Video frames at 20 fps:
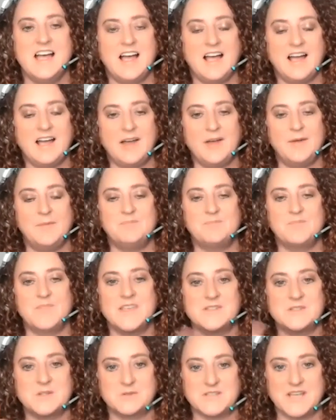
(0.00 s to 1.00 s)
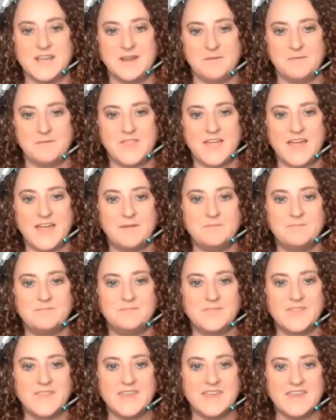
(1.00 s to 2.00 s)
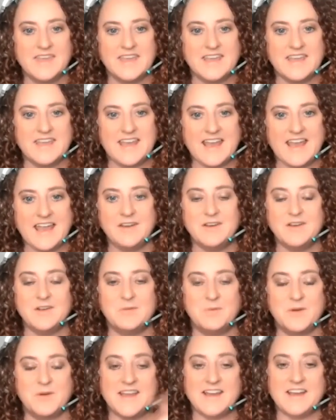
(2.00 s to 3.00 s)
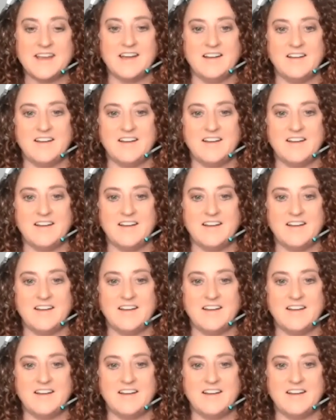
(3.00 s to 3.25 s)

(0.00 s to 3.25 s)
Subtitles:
So sign up for that. And we